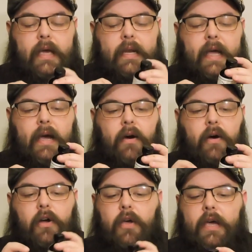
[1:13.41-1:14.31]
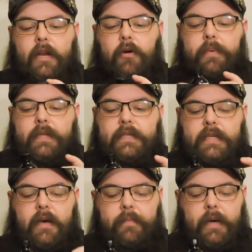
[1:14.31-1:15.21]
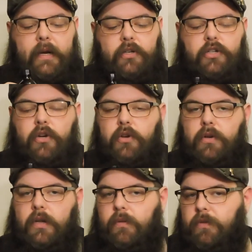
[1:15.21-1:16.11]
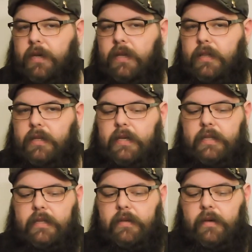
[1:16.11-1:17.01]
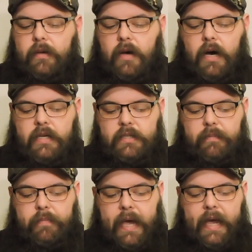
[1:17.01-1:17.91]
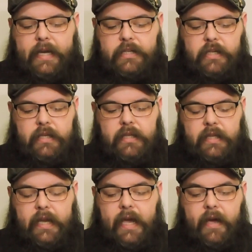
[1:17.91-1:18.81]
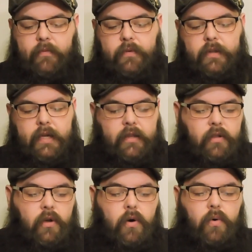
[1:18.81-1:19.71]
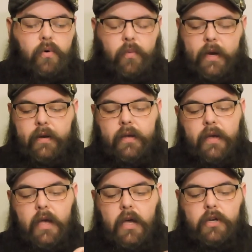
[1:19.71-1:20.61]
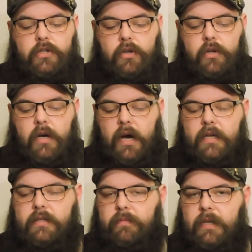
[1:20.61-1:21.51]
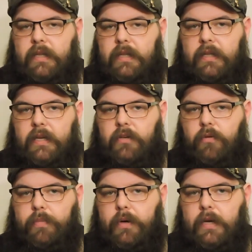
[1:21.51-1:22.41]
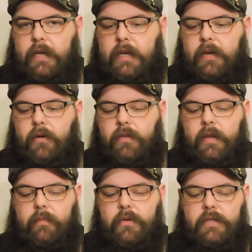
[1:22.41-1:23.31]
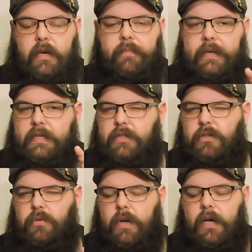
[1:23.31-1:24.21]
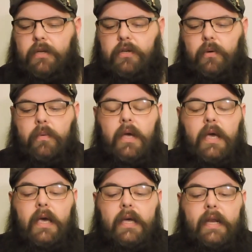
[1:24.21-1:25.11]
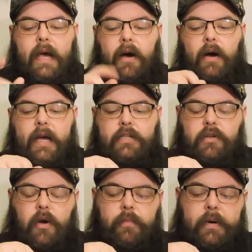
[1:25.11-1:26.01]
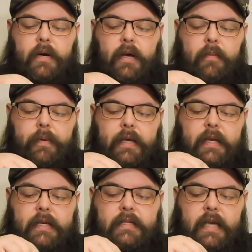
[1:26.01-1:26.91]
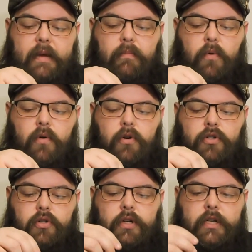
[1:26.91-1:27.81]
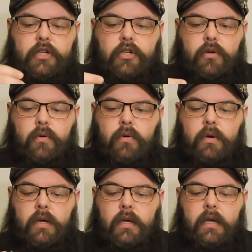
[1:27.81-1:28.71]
Now I'll go ahead and open this up and I'll show you another thing that in the awesome packaging that they have with like the gold around it. I'll show you an awesome thing that they do put in here that most companies do not do. Now as you open it up, it is a more traditional